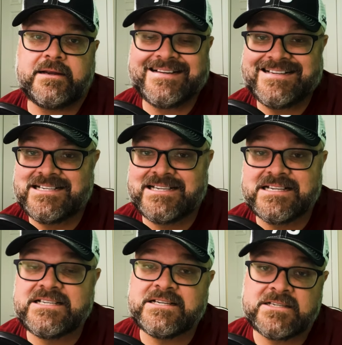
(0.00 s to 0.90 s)

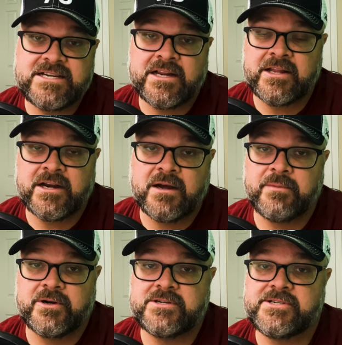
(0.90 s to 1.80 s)
consistency of the
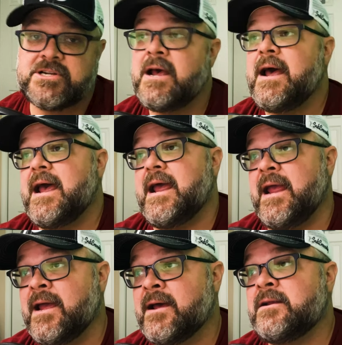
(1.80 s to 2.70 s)
numbers
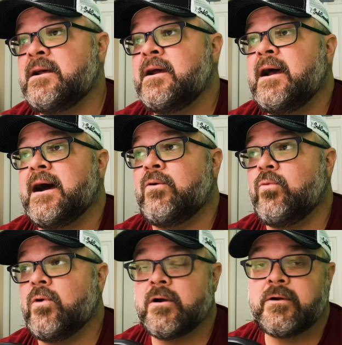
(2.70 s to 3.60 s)
and I
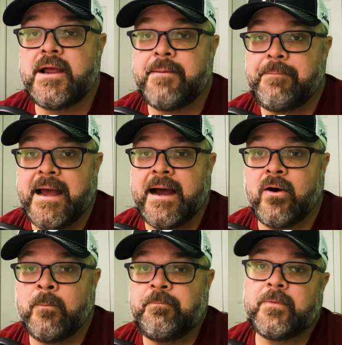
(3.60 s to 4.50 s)
worry
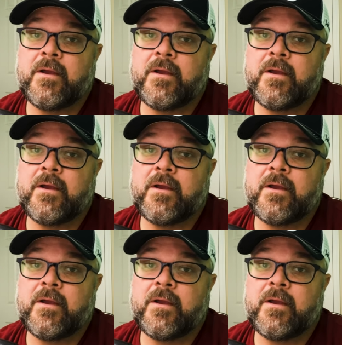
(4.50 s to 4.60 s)
about